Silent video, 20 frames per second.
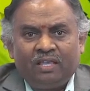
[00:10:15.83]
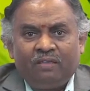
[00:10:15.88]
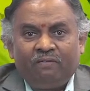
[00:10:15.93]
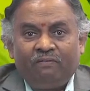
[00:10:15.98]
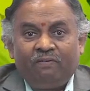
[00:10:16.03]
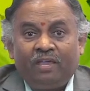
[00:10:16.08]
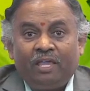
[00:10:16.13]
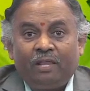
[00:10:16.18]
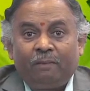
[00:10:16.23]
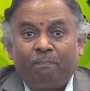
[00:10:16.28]

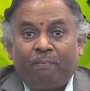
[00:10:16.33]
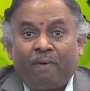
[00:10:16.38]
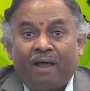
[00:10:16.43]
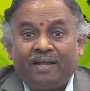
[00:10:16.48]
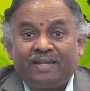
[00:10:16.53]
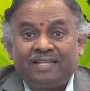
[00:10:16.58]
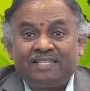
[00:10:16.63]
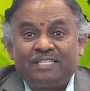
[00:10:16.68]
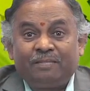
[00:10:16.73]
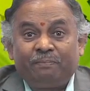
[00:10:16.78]
where
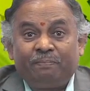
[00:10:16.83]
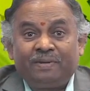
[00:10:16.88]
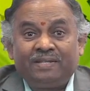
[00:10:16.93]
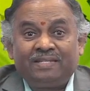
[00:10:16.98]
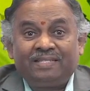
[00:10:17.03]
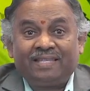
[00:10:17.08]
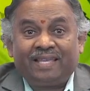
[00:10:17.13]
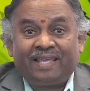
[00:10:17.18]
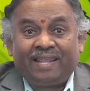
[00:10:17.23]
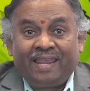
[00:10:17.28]

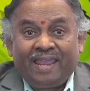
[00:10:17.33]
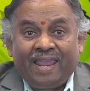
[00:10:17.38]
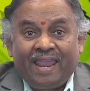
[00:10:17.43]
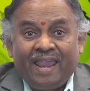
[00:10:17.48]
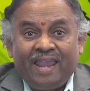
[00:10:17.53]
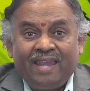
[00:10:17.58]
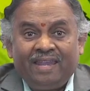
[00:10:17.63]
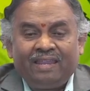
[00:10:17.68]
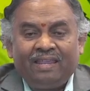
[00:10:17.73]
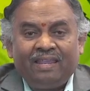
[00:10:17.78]
participants
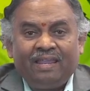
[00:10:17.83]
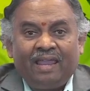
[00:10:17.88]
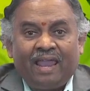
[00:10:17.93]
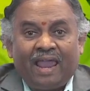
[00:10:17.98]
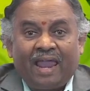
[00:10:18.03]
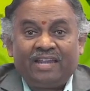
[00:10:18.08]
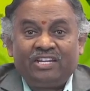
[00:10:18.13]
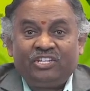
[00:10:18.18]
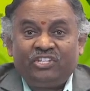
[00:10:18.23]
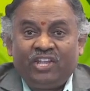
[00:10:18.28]
create
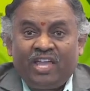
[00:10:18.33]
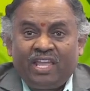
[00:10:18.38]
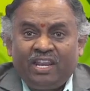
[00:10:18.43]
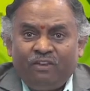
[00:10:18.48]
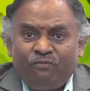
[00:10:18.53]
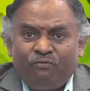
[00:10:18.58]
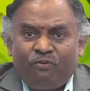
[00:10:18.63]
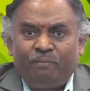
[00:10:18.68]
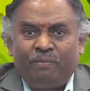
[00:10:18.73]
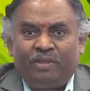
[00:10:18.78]
and share
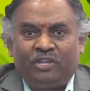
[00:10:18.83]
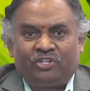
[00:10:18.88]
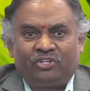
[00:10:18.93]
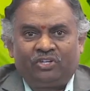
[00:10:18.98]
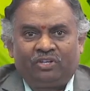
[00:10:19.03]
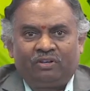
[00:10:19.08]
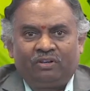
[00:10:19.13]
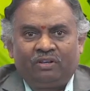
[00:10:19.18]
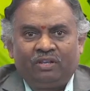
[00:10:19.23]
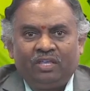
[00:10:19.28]

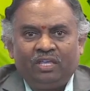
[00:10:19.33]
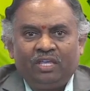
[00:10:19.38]
information